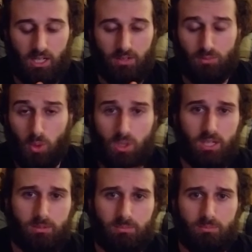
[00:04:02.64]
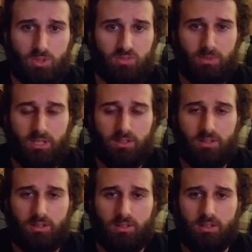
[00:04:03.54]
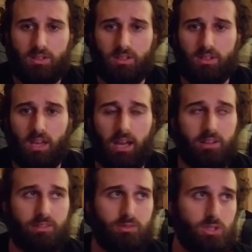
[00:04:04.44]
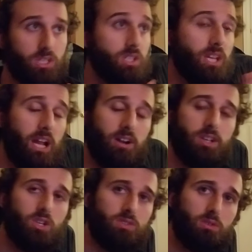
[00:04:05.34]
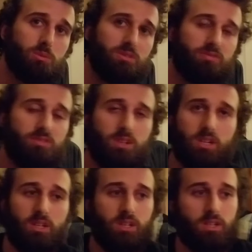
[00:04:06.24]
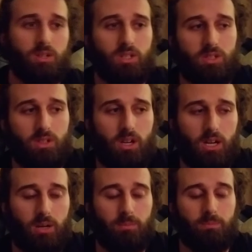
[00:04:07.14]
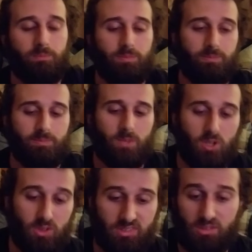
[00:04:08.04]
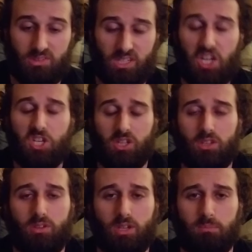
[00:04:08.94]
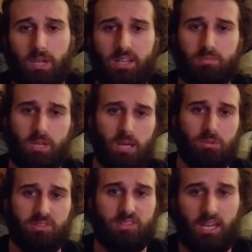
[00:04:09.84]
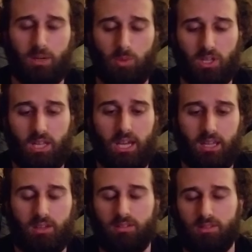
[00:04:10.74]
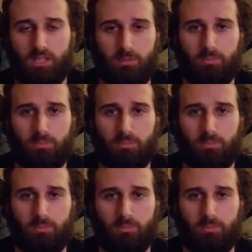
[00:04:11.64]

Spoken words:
rolling movement has a really good carryover or association that you can make to being able to stand on one leg. The